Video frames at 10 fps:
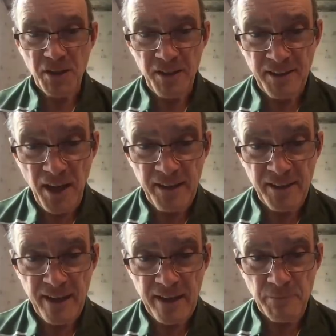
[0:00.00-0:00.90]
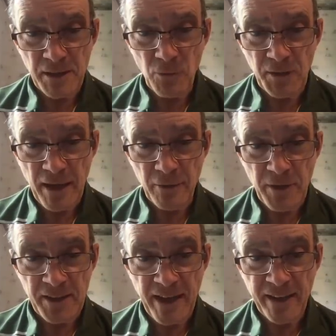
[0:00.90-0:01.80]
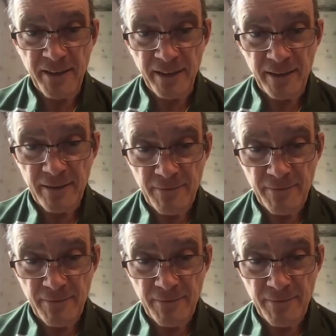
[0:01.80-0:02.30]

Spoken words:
in an indictment without redacting it.